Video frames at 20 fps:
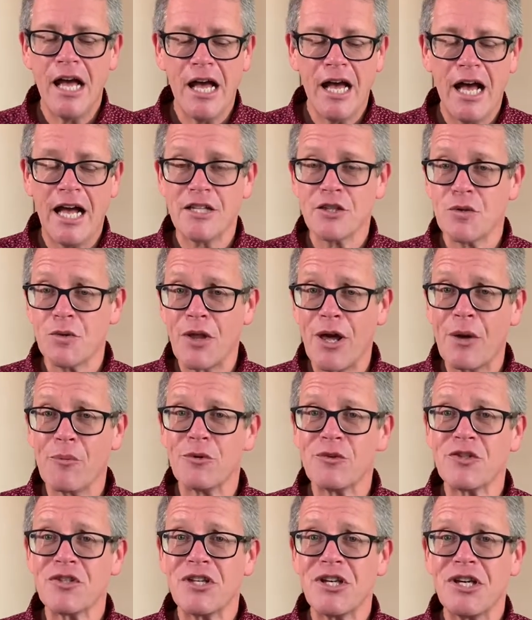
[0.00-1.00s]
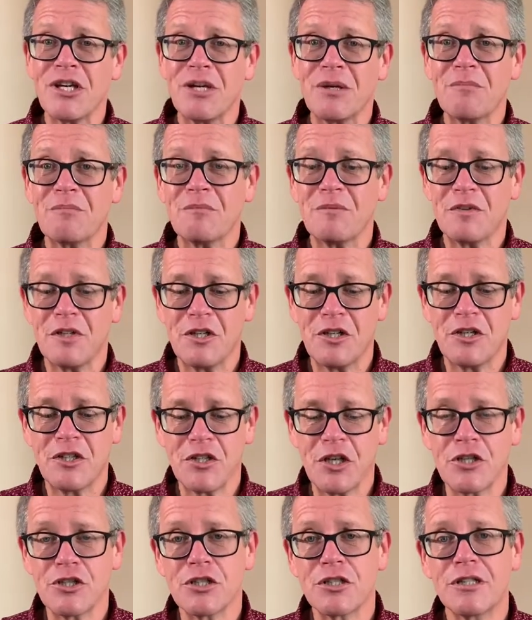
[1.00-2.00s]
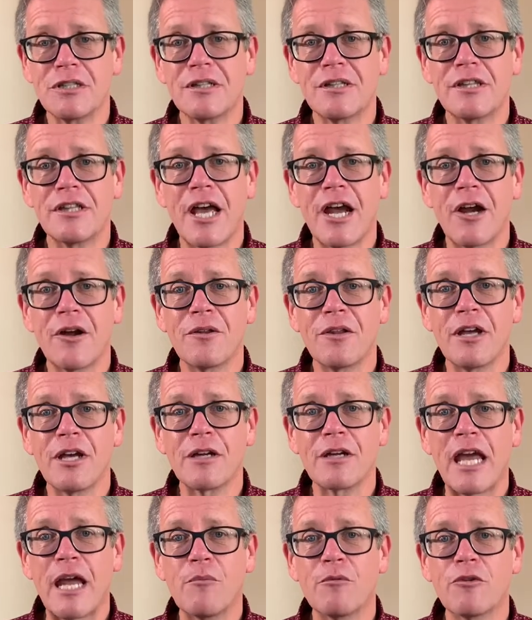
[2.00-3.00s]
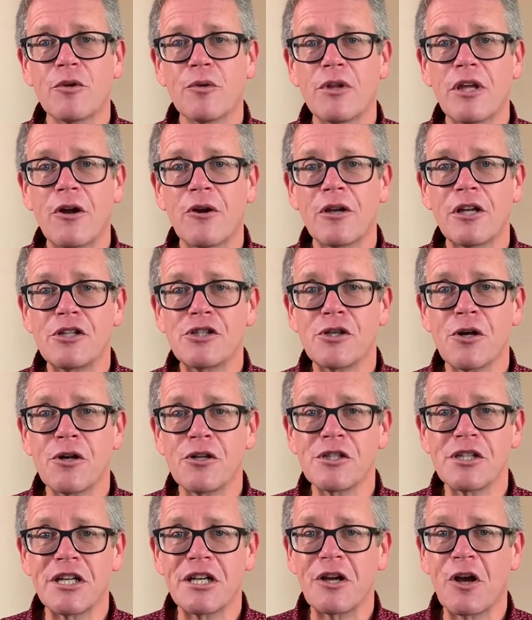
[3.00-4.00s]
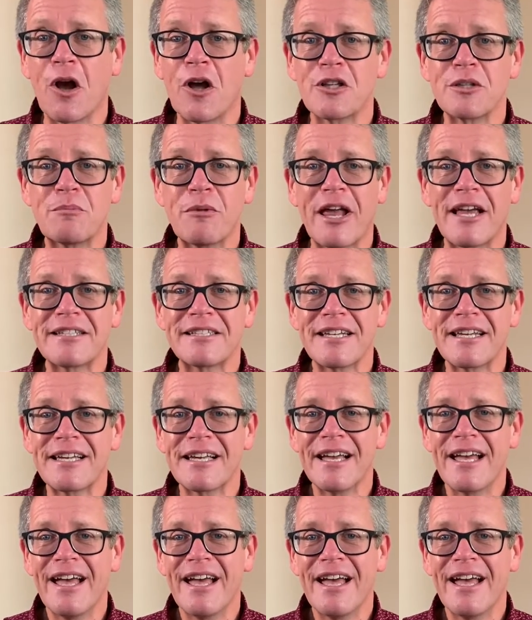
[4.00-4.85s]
And so that was the, the decision there that came through the early church and God's blessing.